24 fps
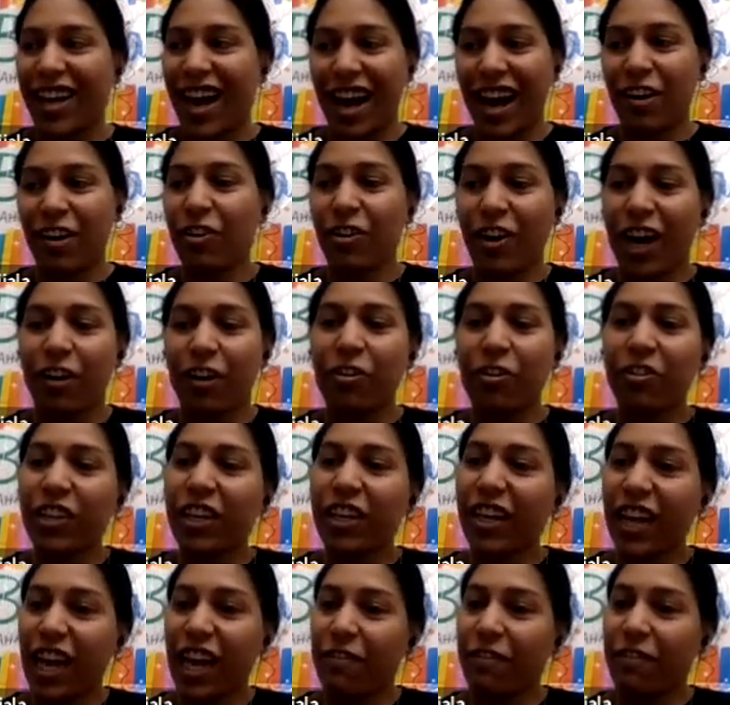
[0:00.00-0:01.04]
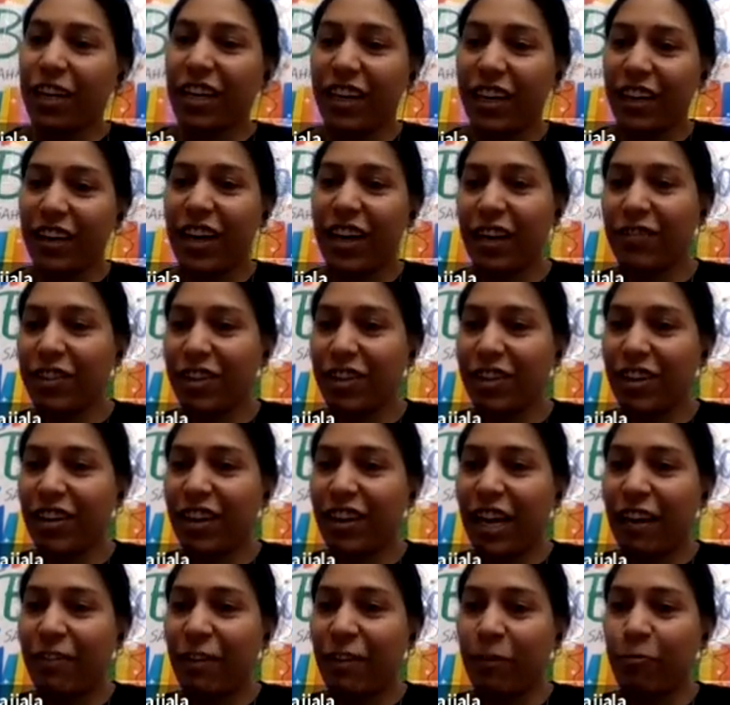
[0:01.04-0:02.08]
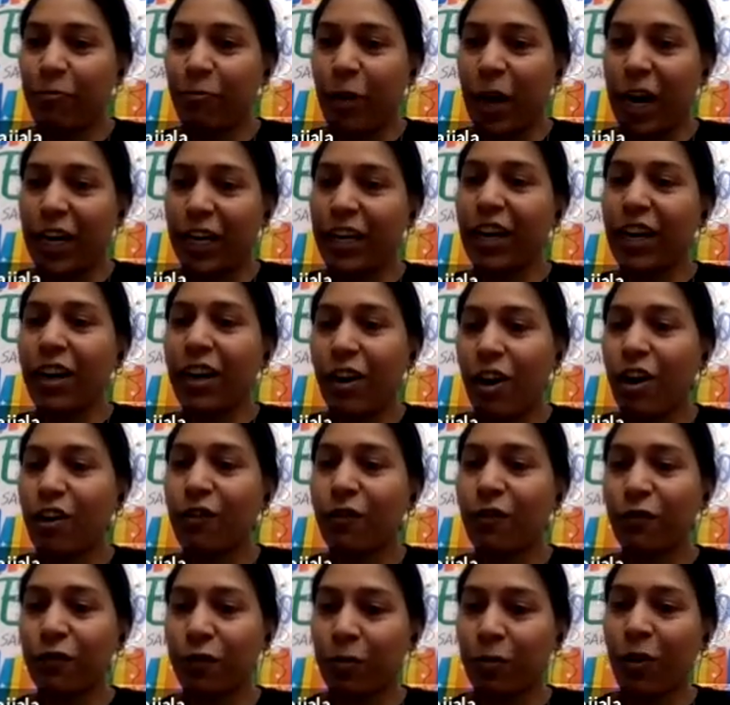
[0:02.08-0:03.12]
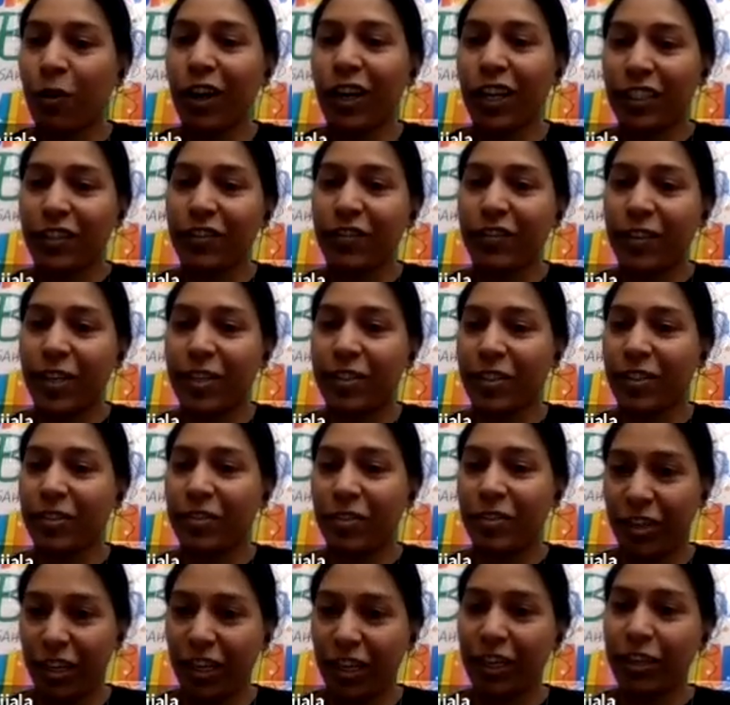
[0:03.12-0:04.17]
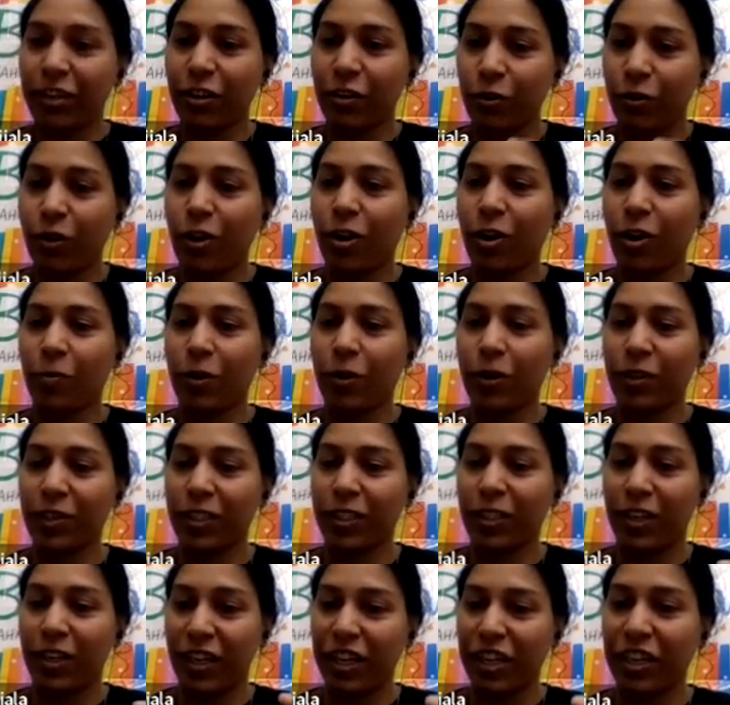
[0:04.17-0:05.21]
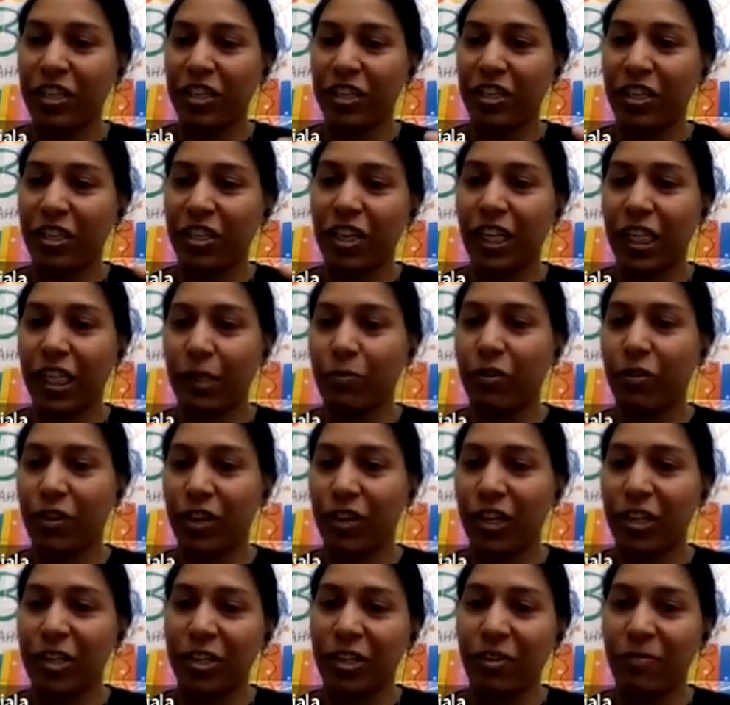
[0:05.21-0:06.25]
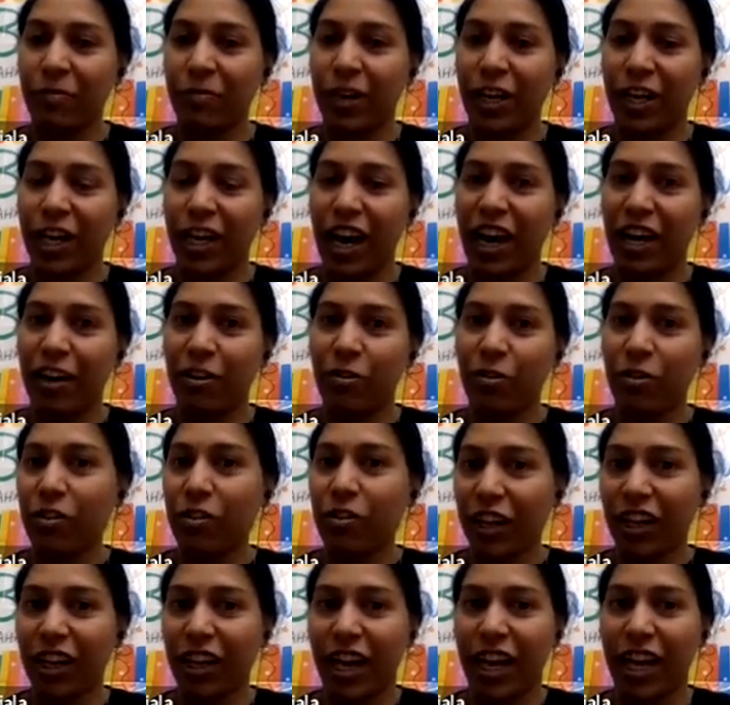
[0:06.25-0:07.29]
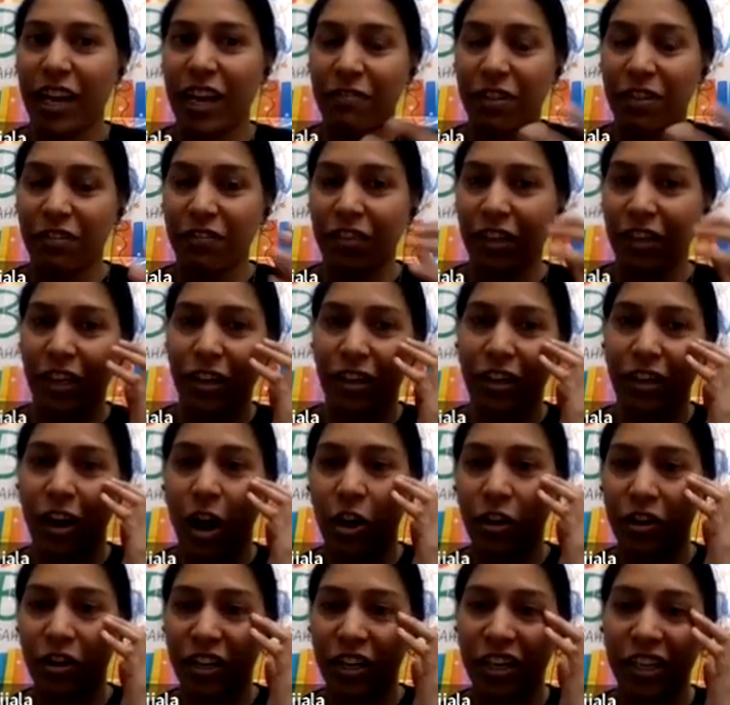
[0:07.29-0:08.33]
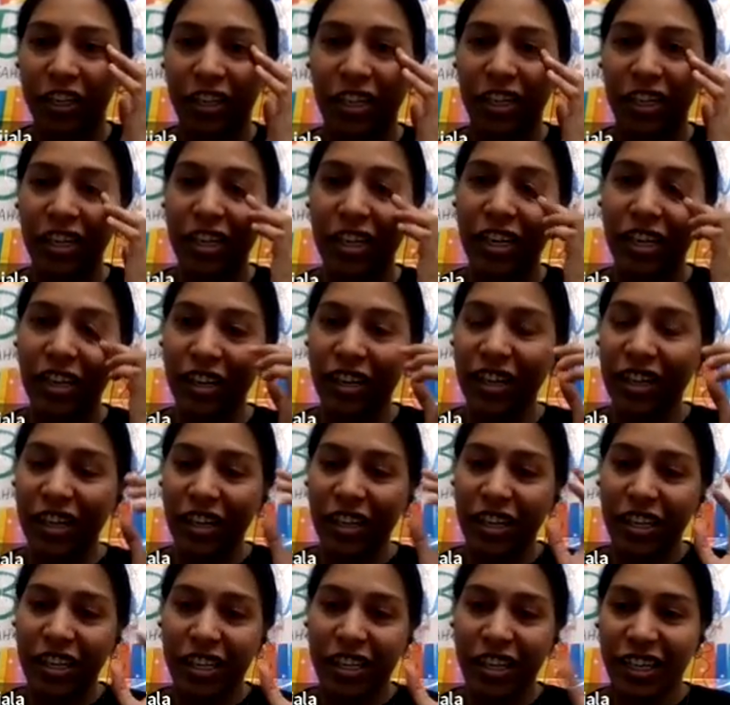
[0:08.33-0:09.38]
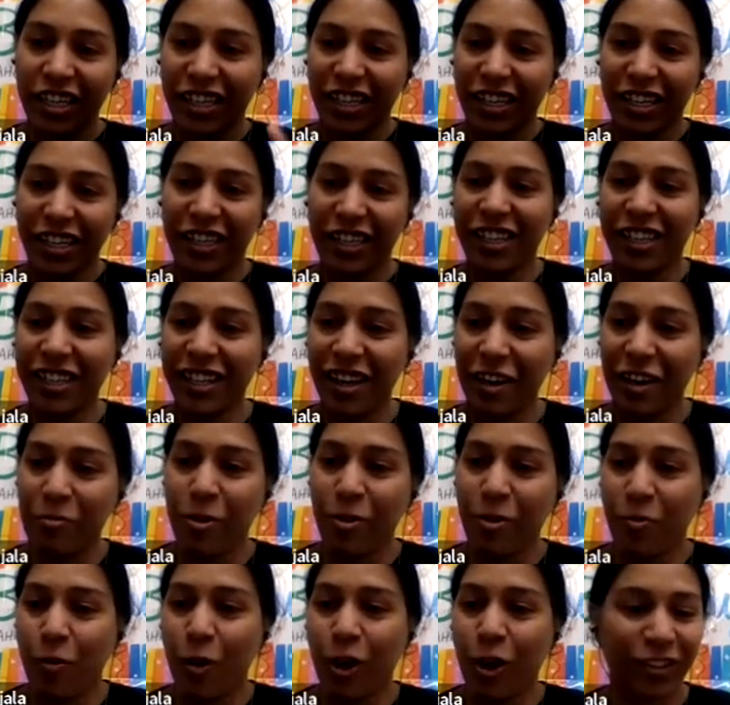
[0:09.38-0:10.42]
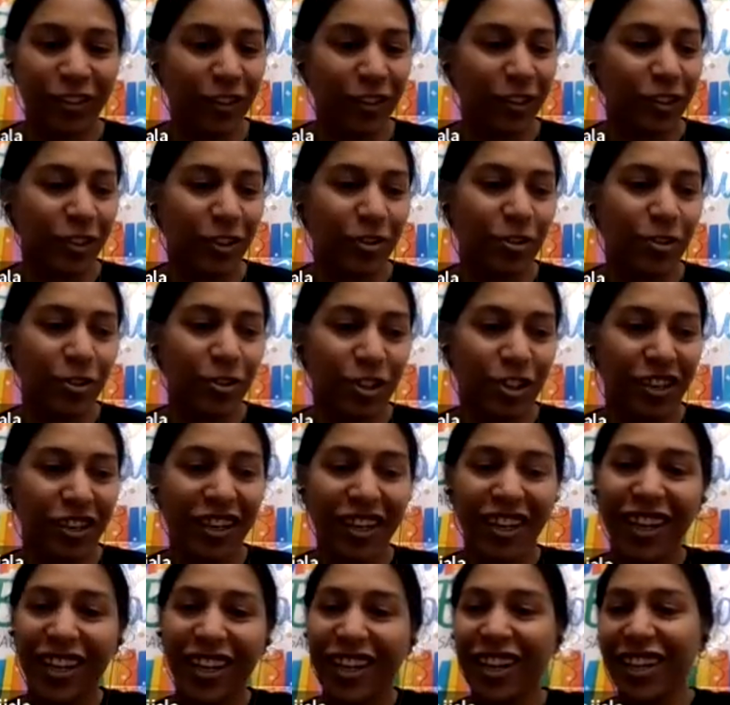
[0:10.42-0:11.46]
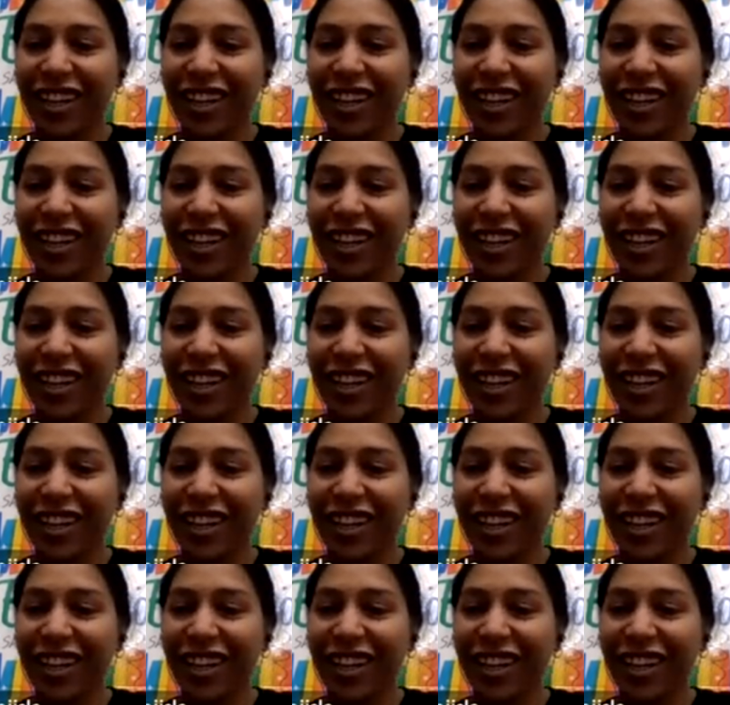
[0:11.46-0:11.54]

I don't know. I don't think I have a clear answer. I did a lot of small exercises related to corpus creation and exploration, but I don't think I have anything concrete about what is the solution.